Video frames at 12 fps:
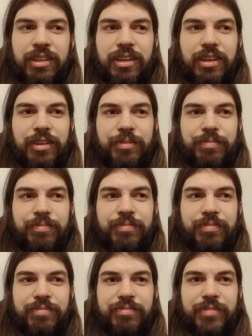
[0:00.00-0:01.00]
I
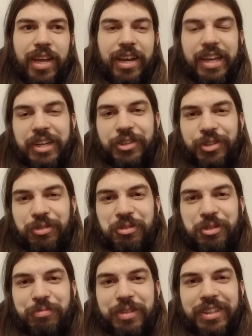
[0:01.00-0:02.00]
actually
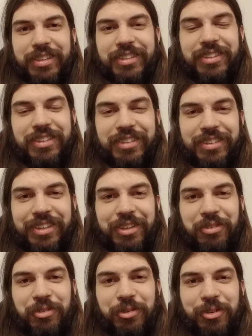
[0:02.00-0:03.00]
switched mine to
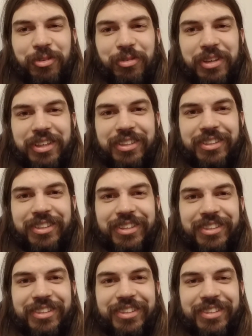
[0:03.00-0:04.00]
Lego Lord of the Rings
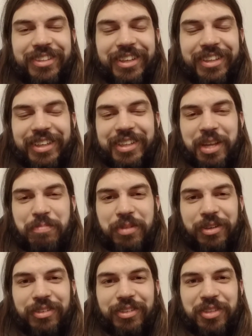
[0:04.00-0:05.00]
because I like that
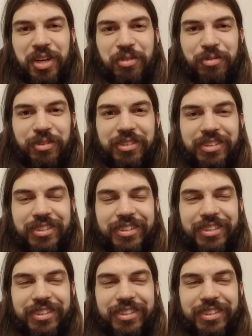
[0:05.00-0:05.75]
better than Star Wars.